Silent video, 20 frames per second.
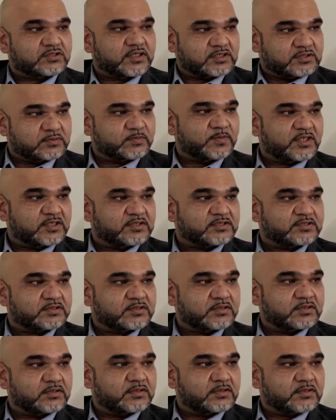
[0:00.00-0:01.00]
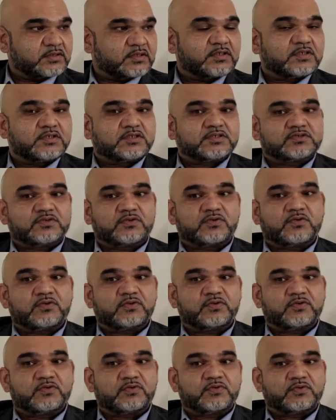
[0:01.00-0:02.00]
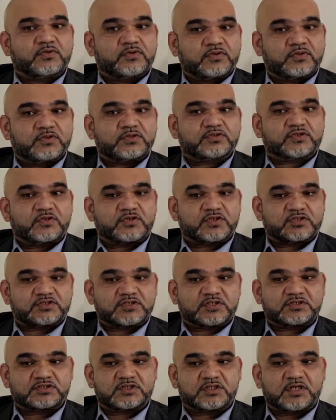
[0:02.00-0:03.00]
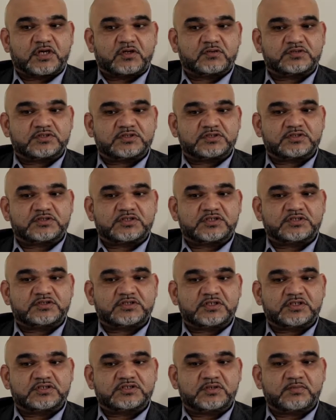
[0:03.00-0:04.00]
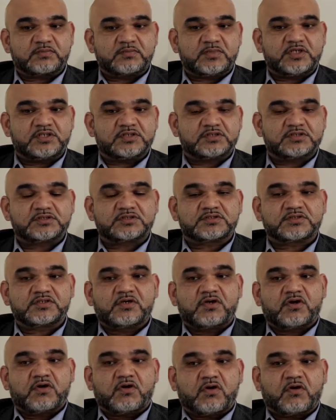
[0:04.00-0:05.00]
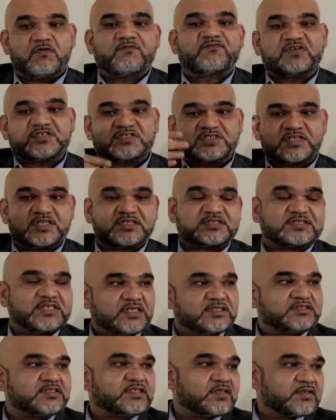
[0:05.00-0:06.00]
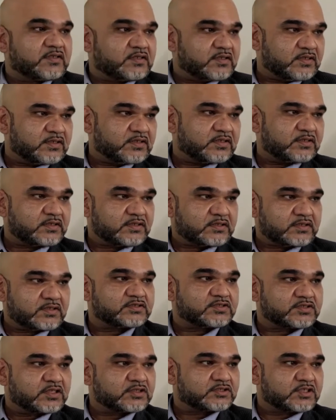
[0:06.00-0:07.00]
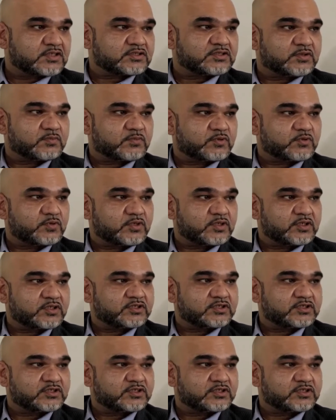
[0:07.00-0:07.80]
takes place. So the trust account is a means of facilitating the transaction between the